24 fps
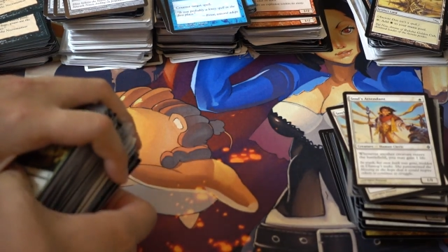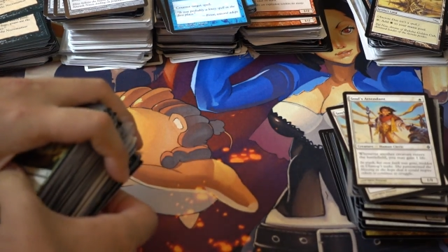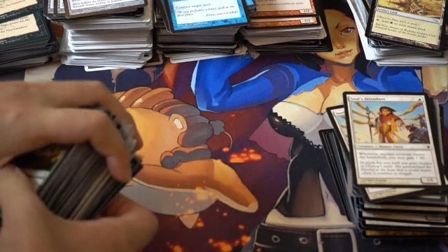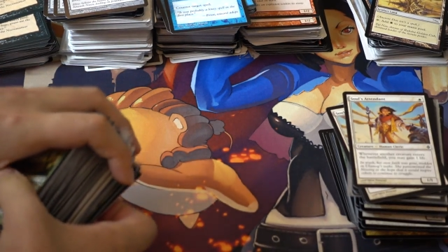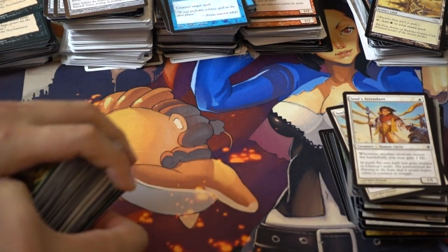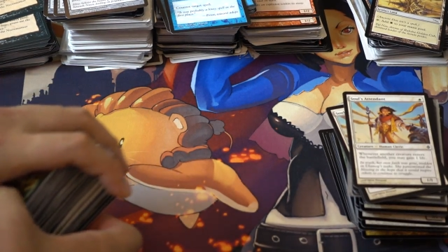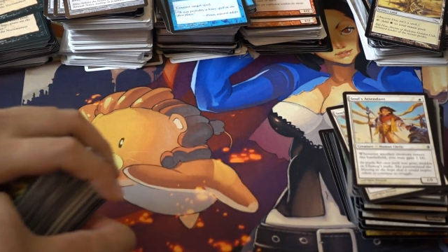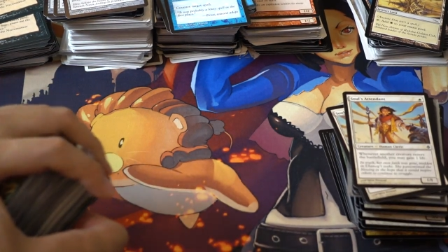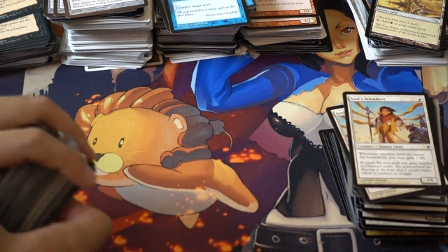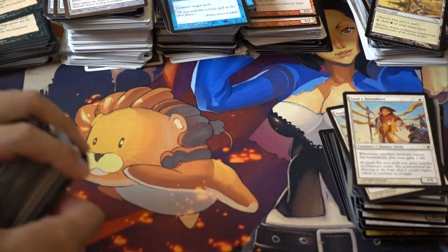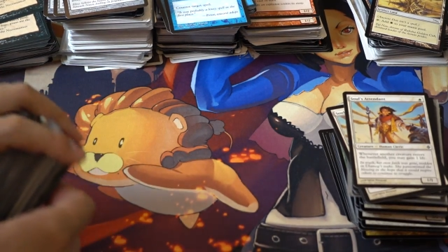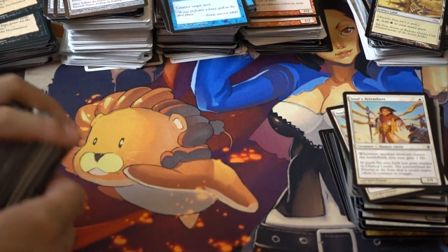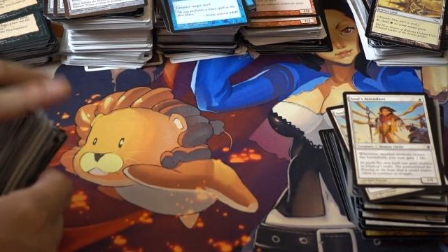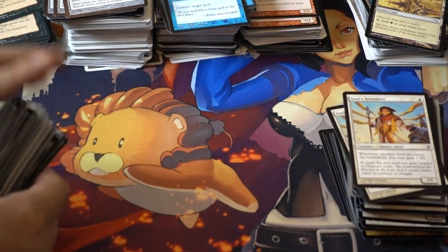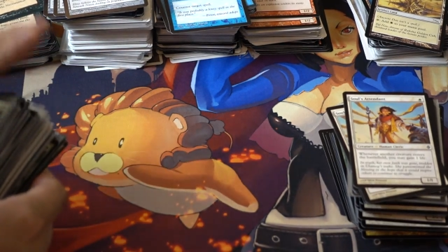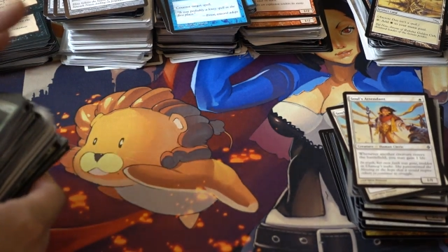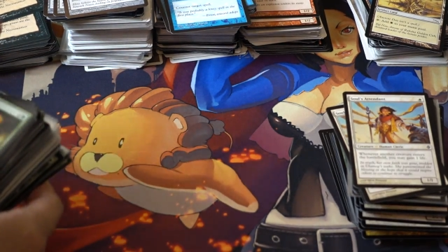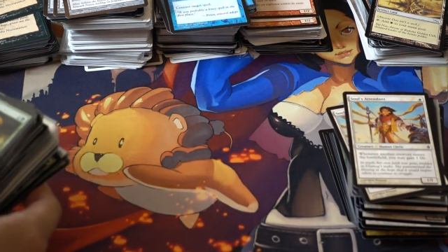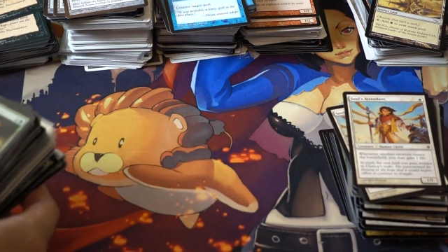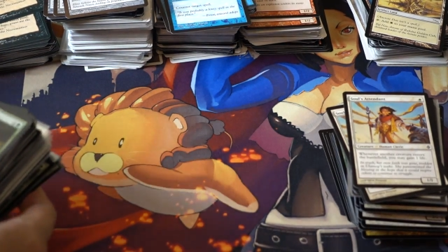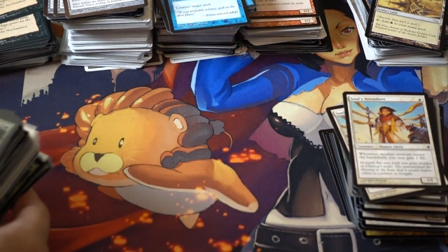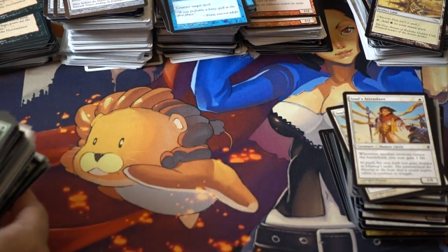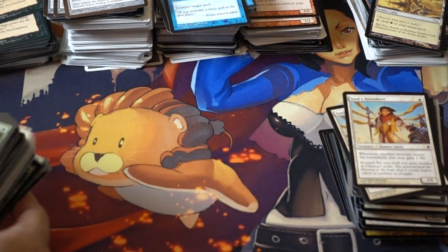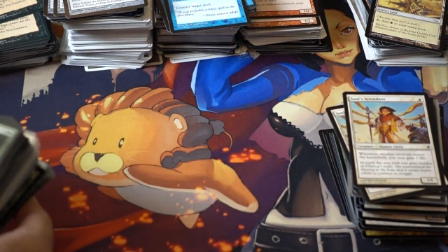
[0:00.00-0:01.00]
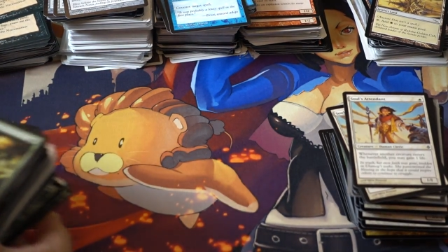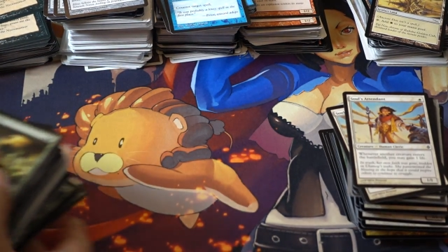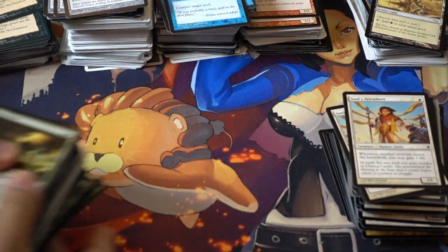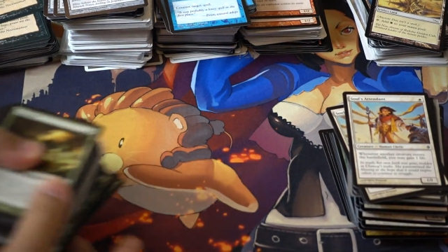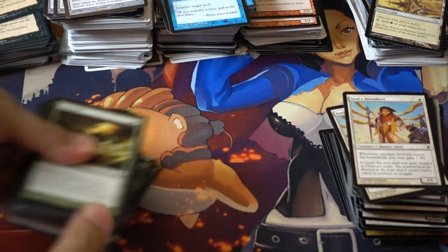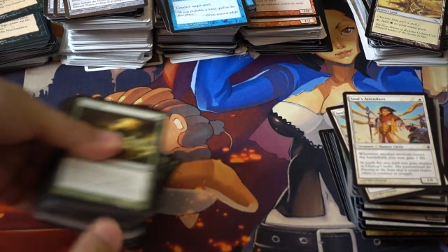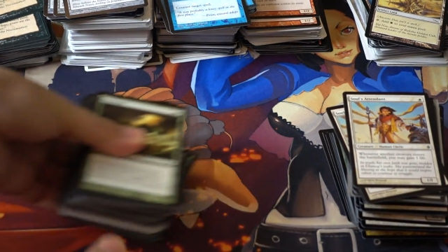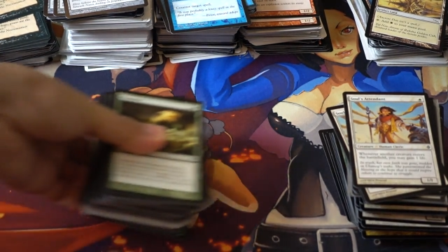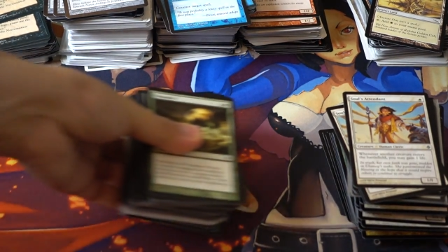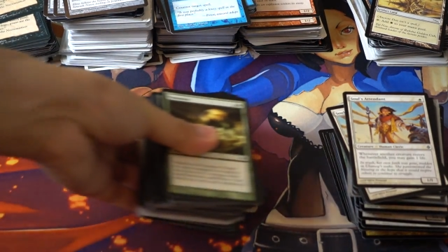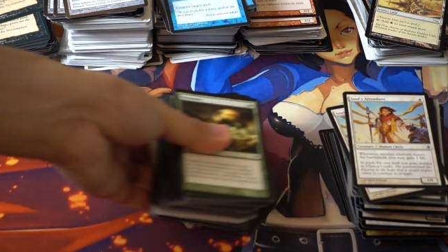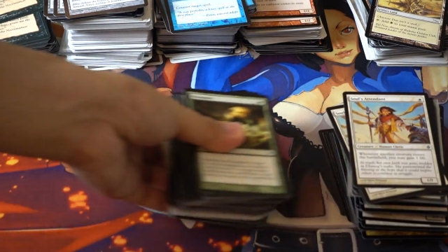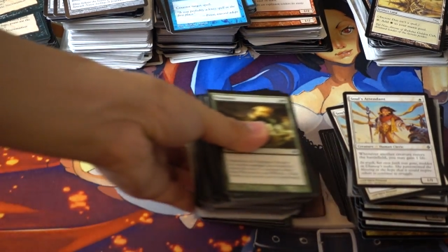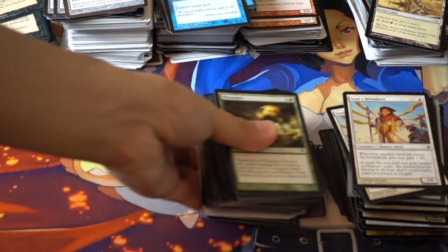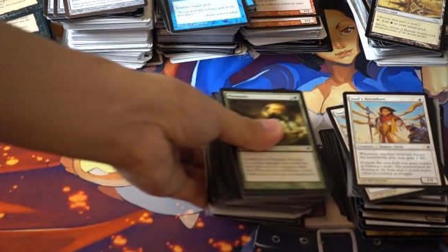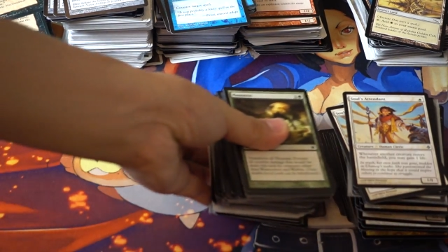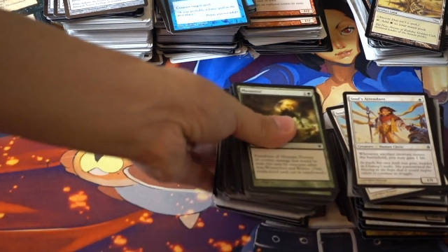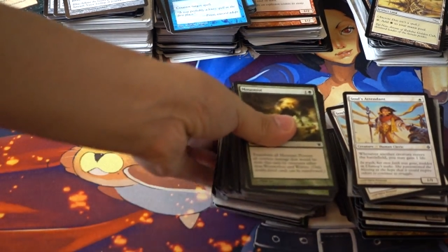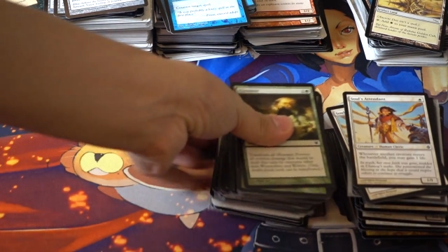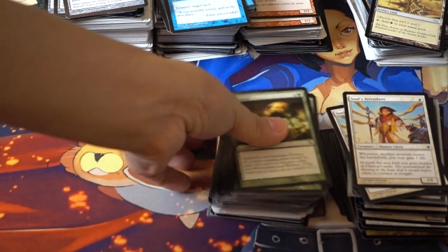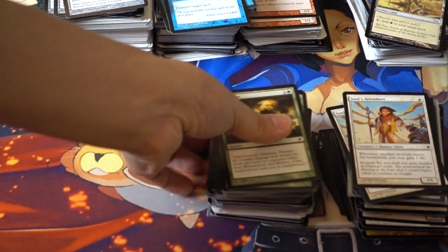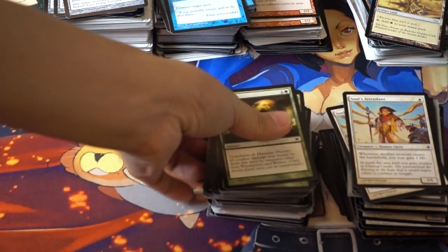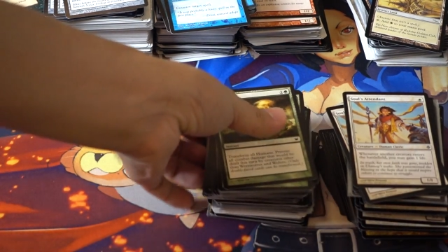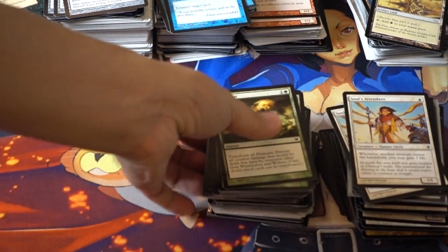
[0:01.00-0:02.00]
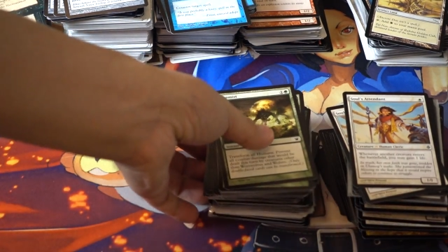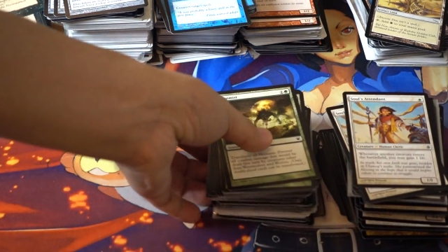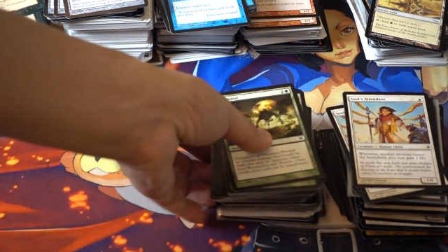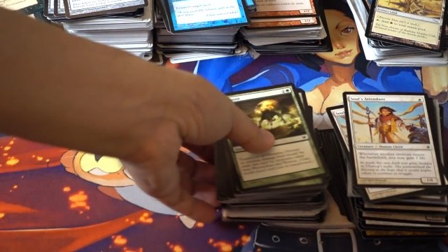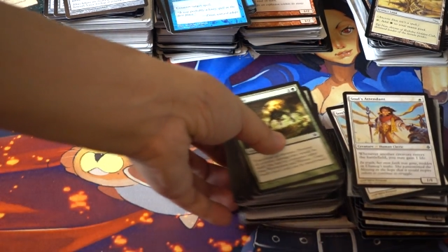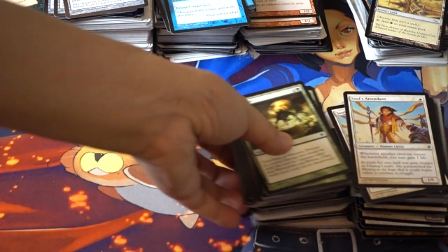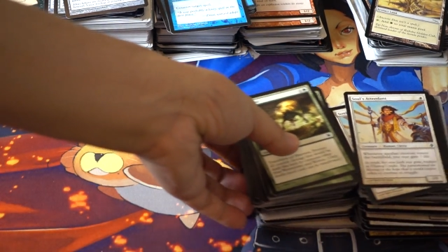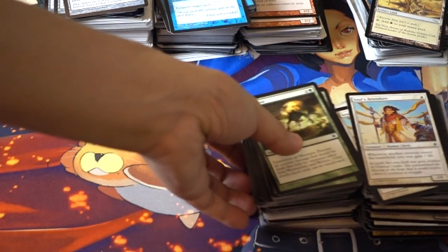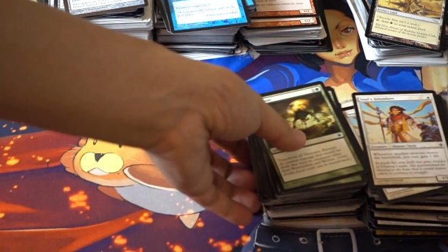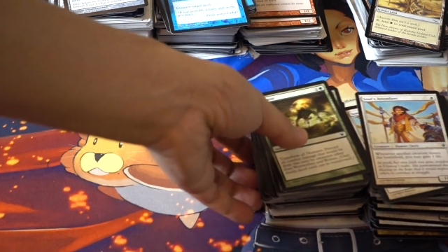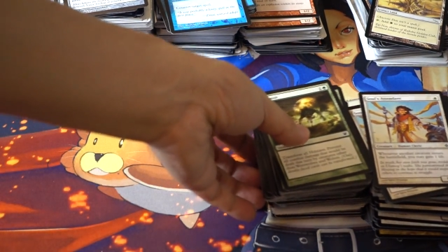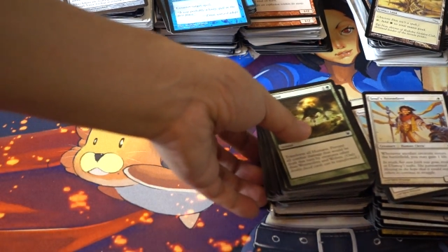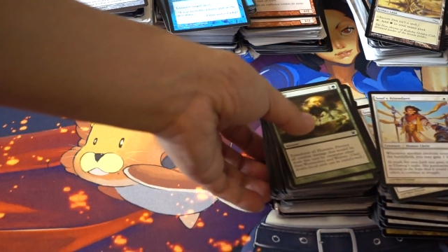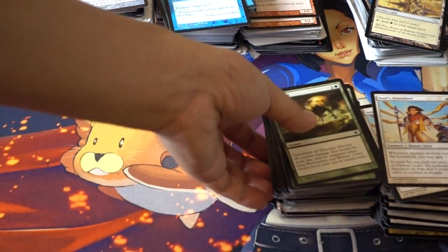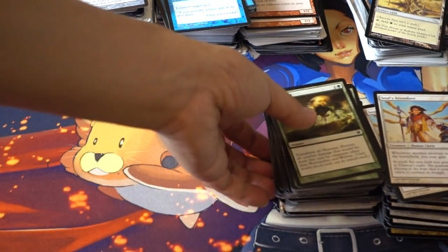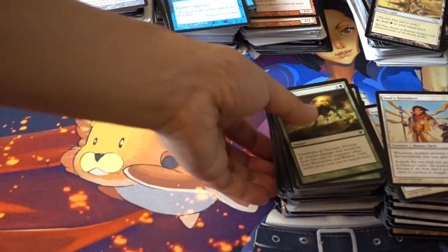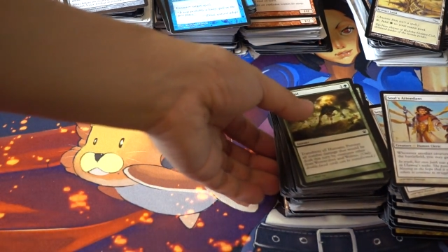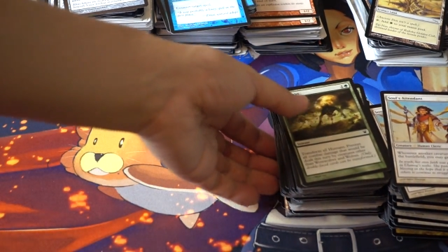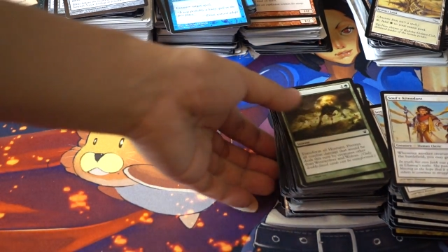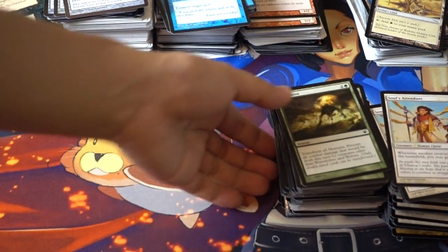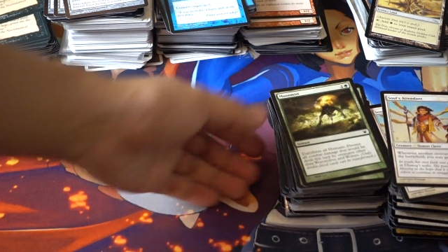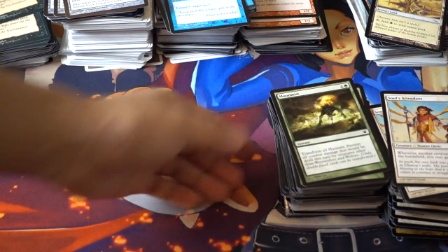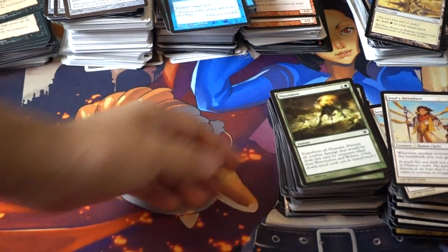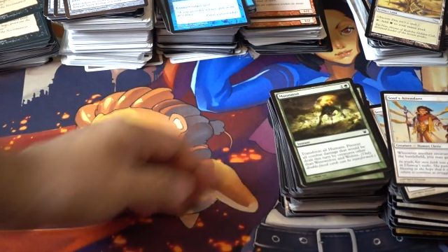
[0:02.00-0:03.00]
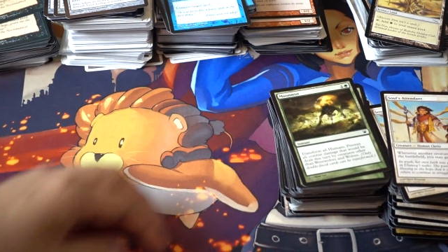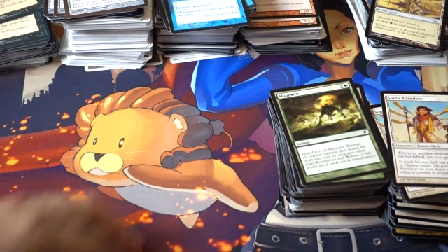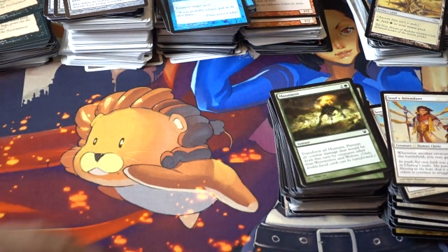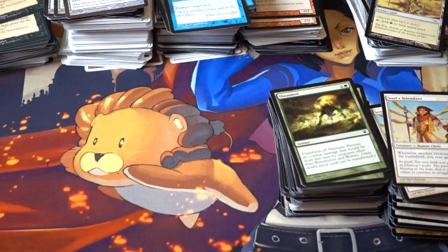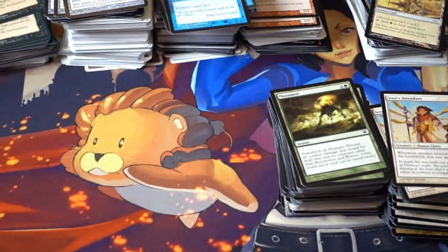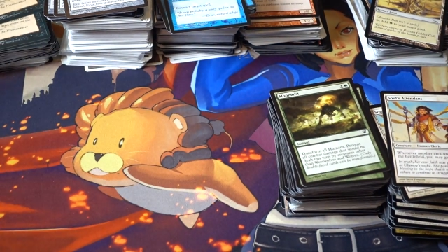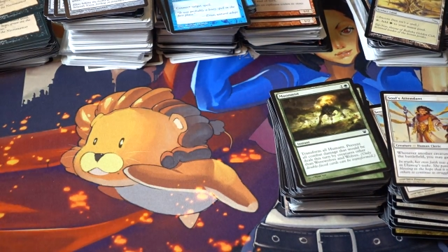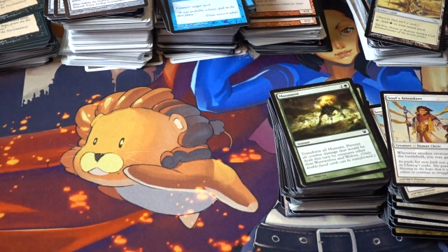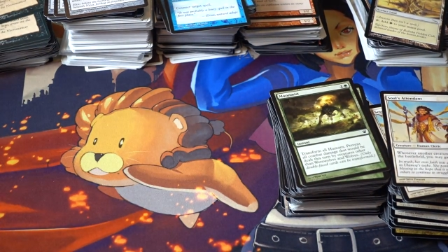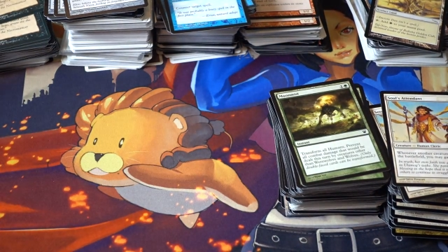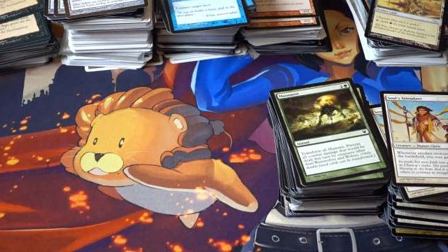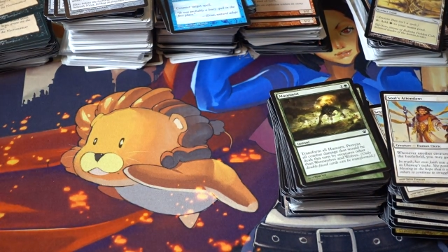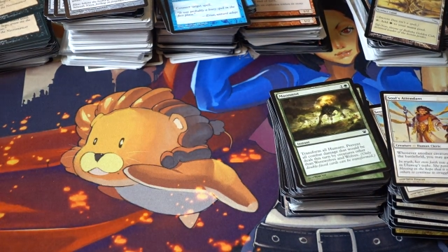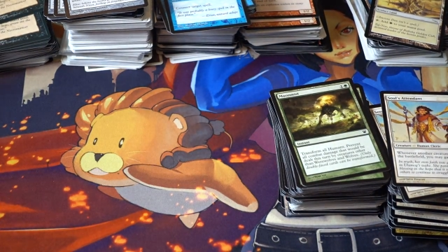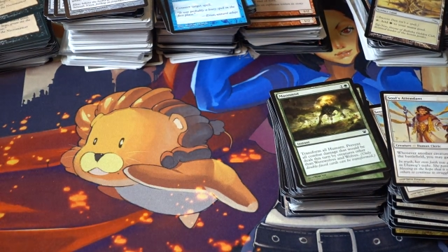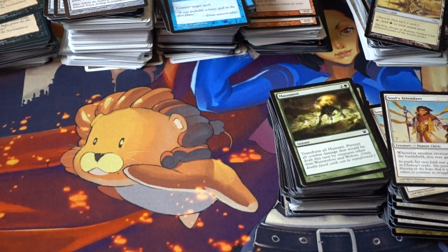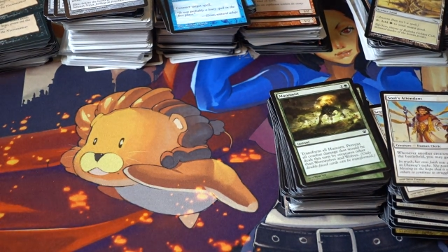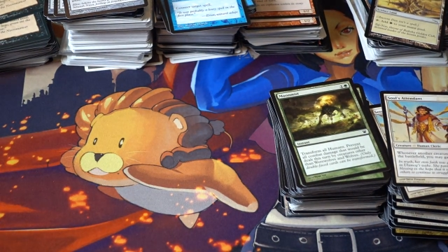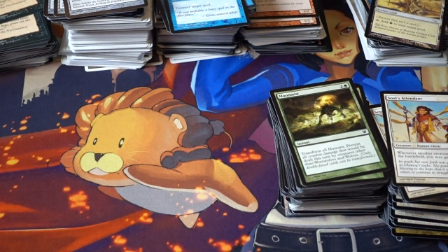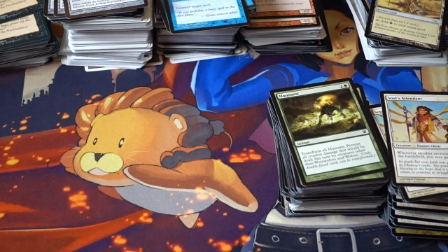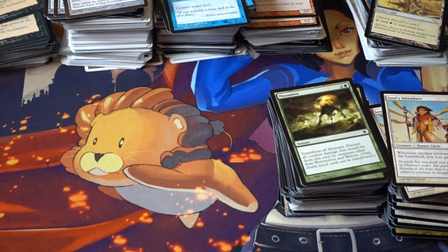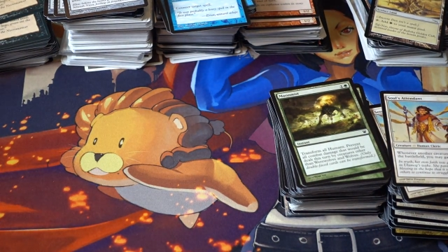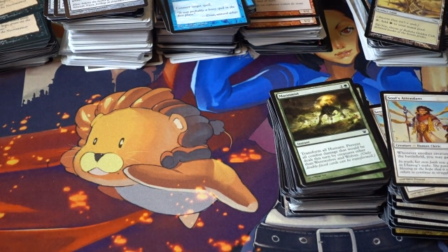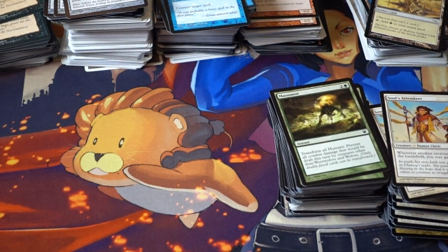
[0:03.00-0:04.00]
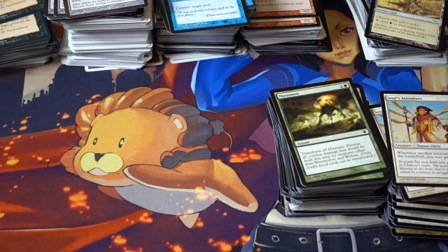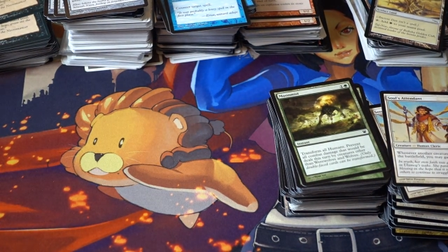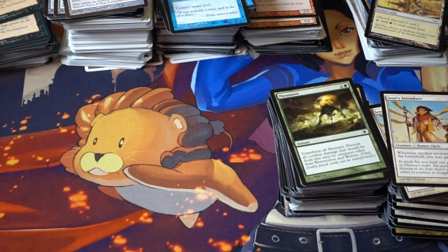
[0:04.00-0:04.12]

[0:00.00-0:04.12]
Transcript: (no speaker visible)